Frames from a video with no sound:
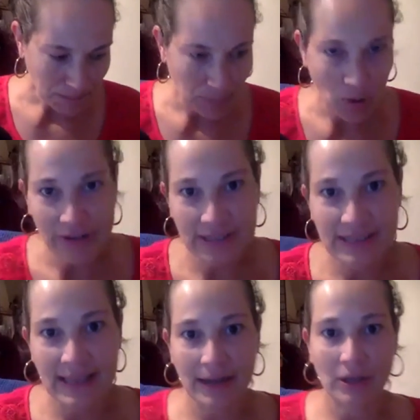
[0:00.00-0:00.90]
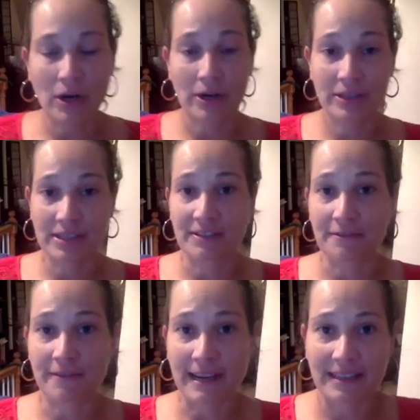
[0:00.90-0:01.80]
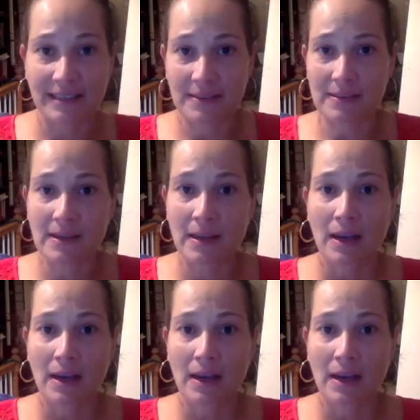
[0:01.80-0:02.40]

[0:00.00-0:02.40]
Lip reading: Products that are disinfectants,